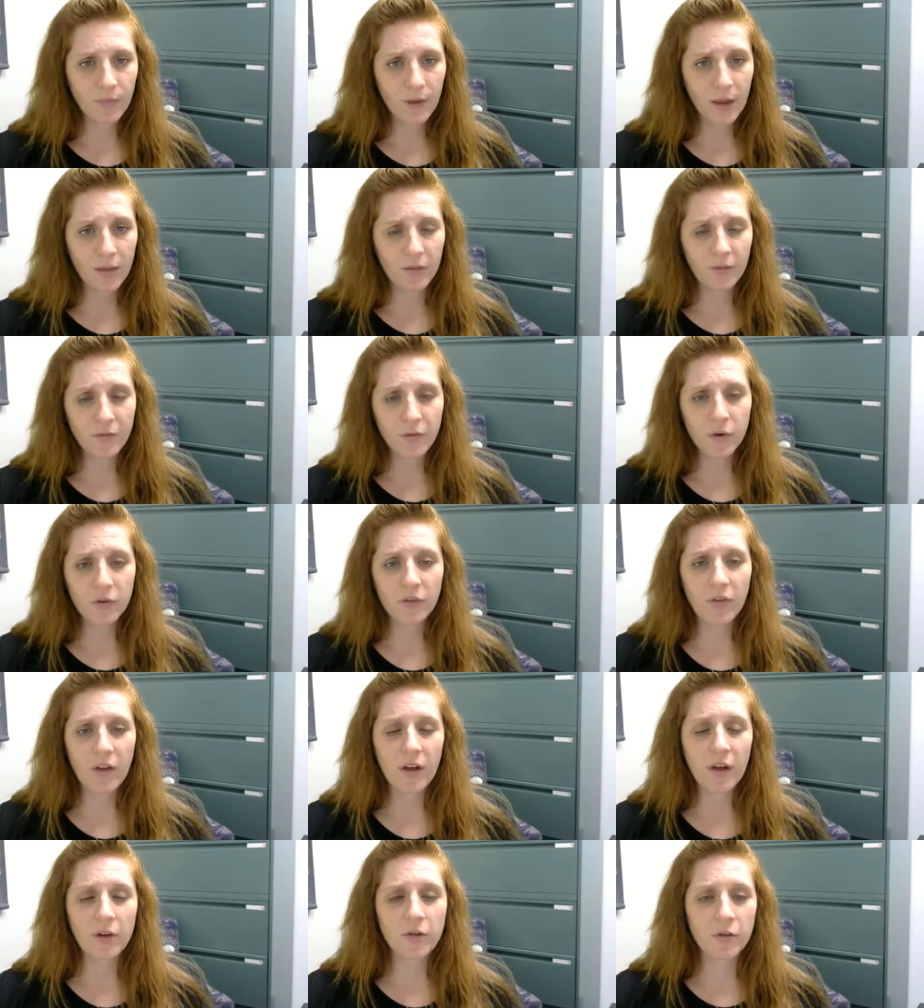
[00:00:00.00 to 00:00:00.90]
And the first
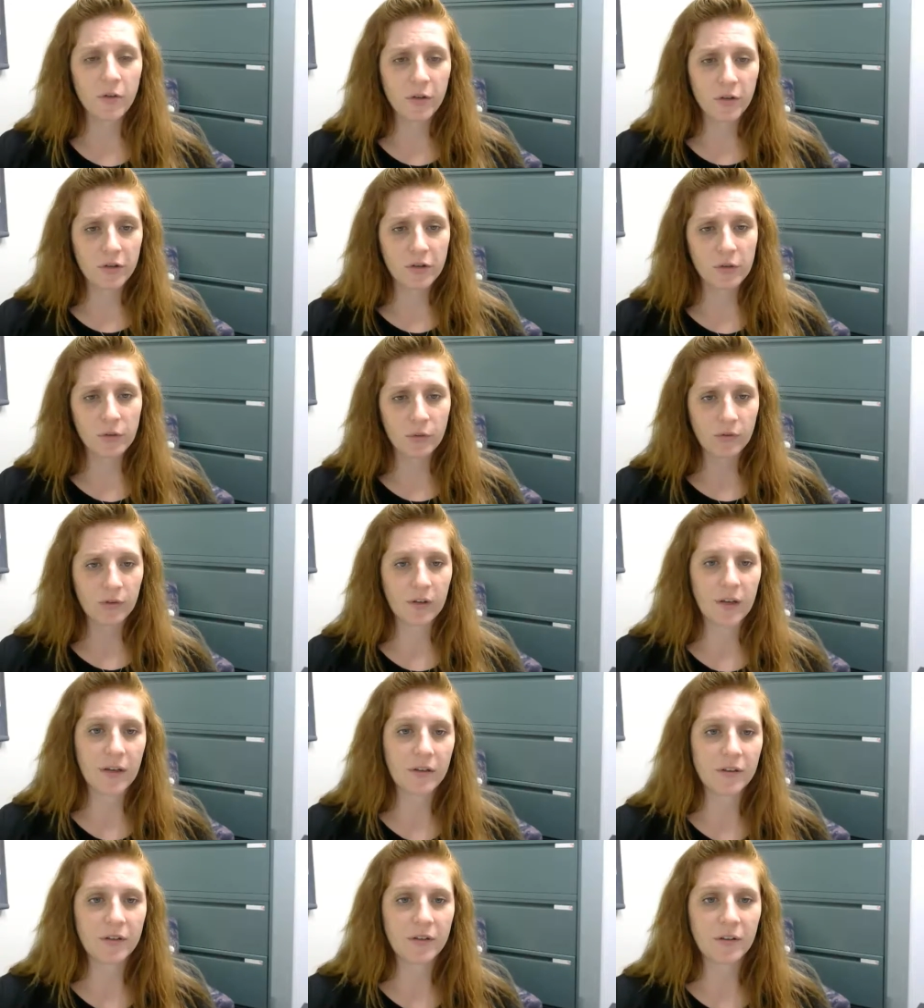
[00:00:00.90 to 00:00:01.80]
thing under the do's
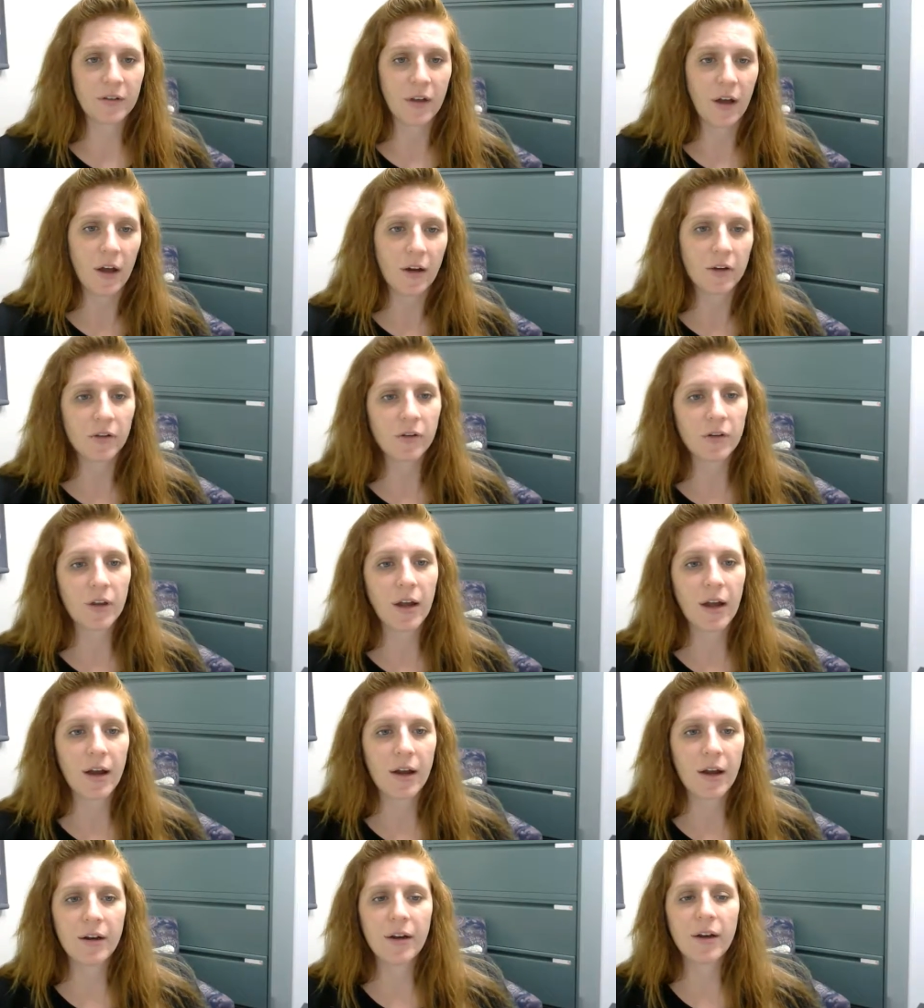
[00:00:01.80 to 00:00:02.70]
list is
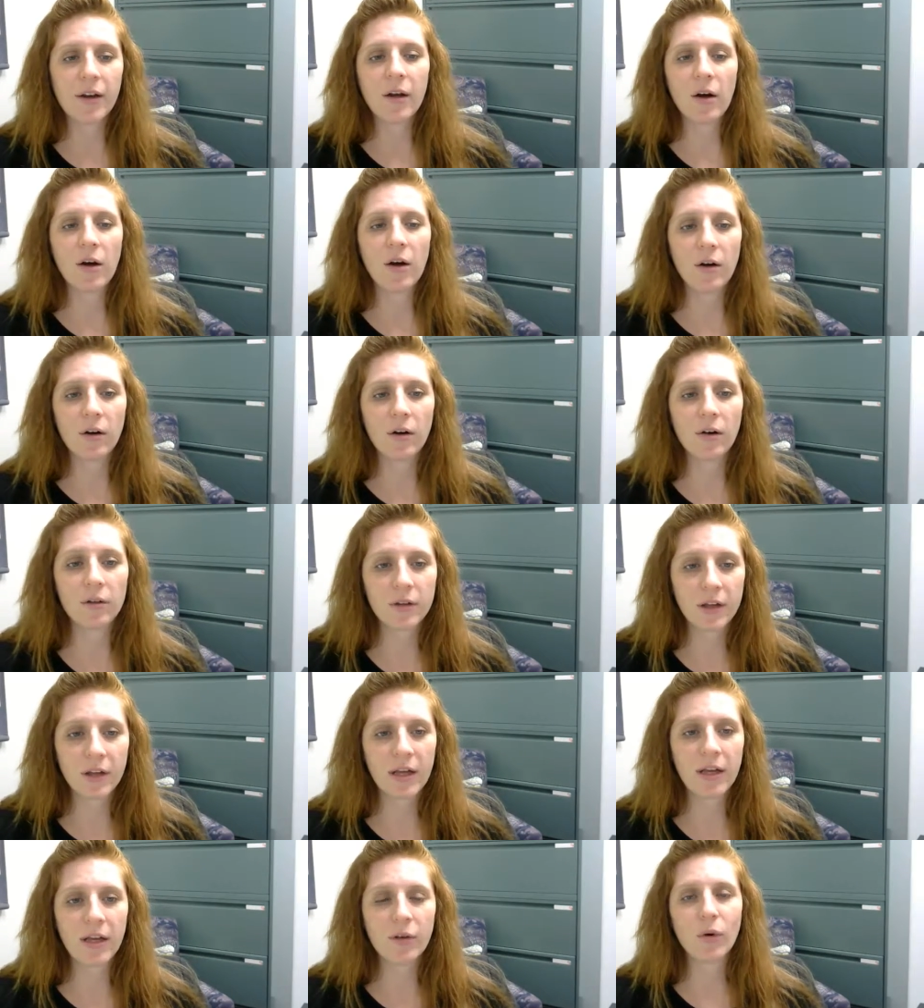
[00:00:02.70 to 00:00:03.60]
underline
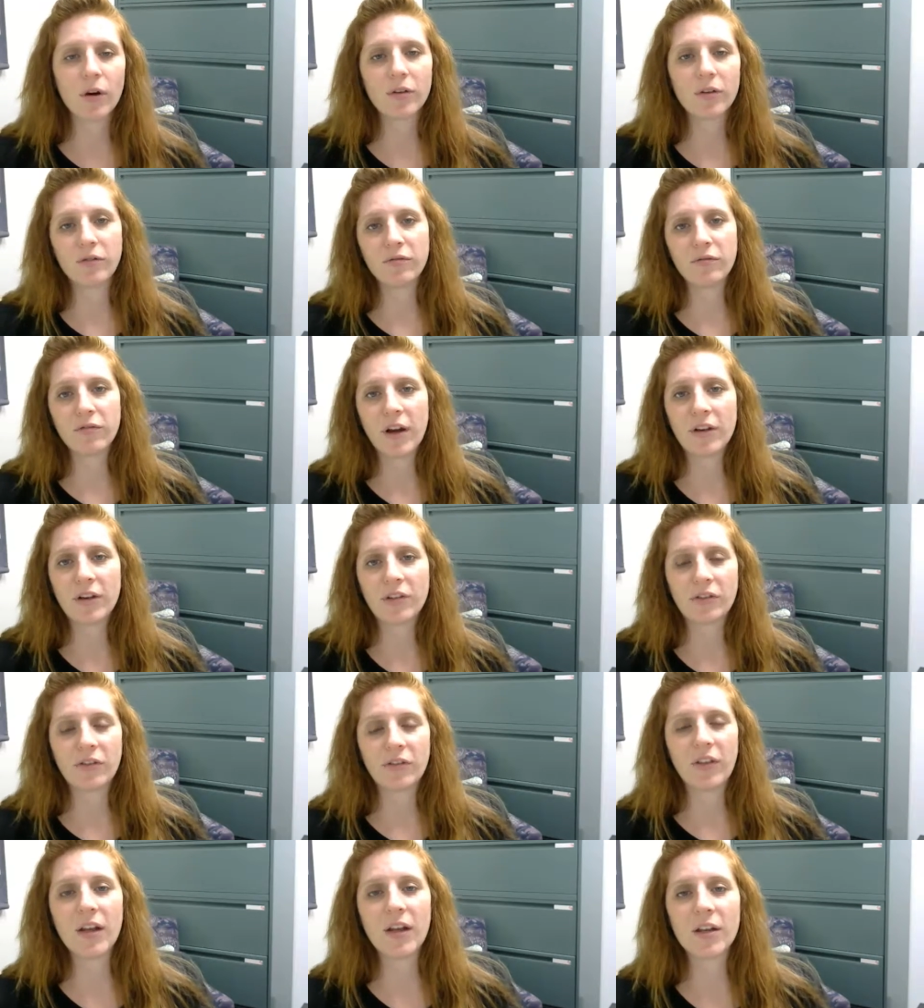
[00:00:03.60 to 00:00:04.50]
all keywords and
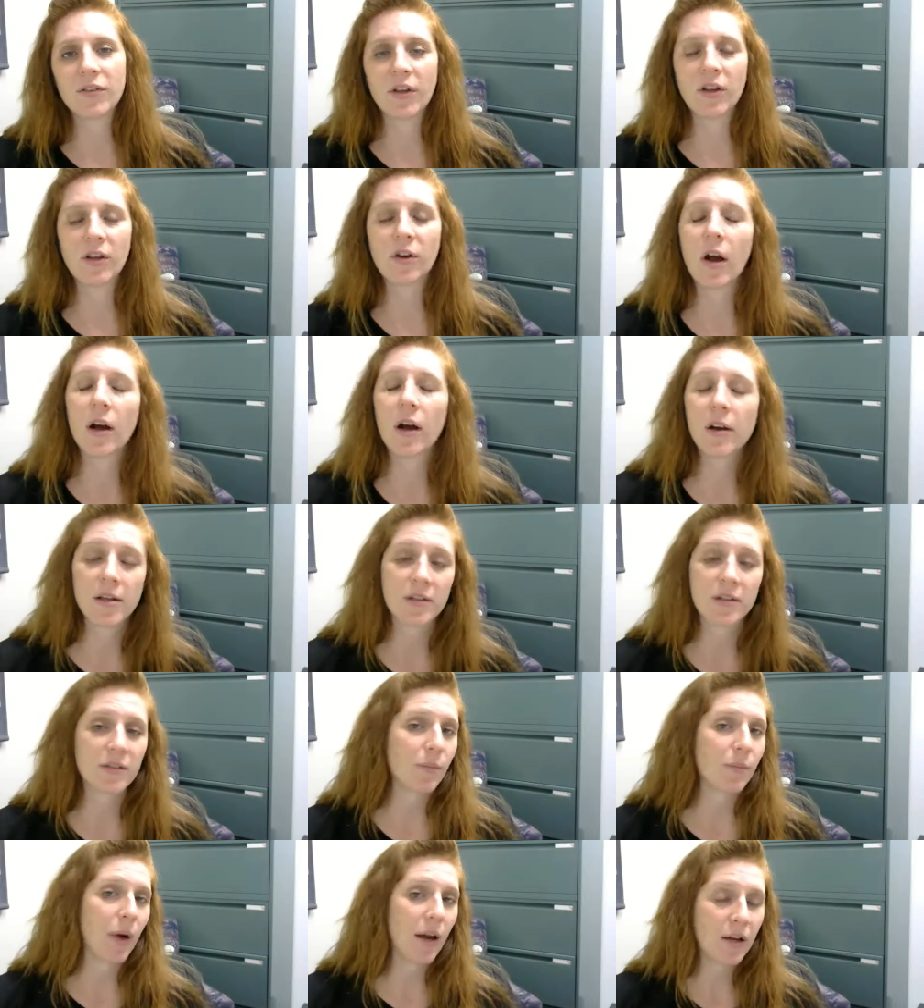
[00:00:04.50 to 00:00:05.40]
phrases, things that your
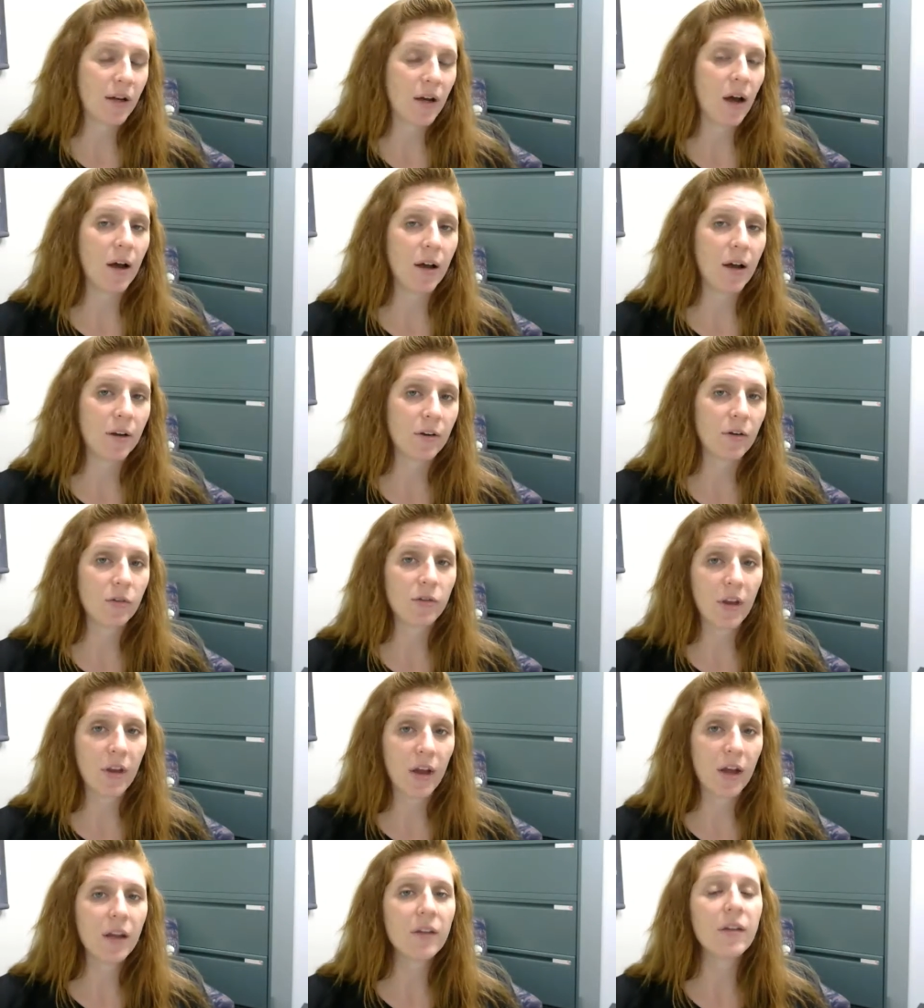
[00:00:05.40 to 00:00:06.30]
audience might not
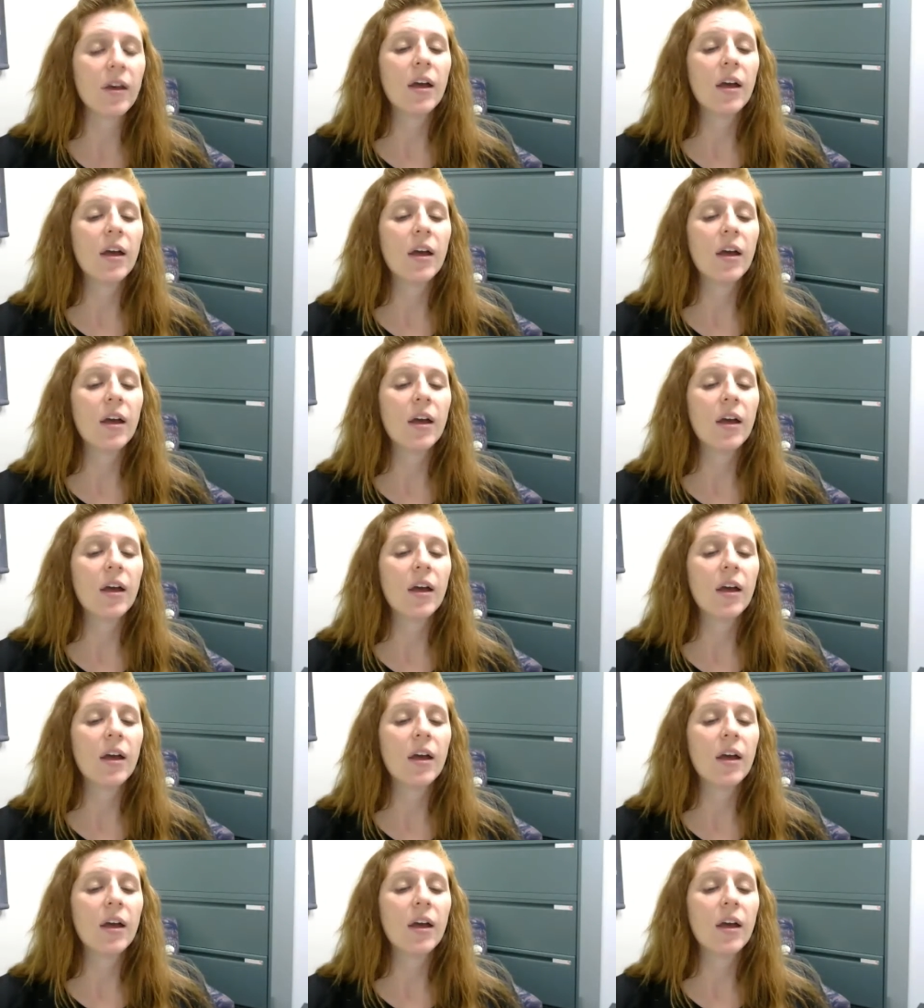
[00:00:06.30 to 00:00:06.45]
understand.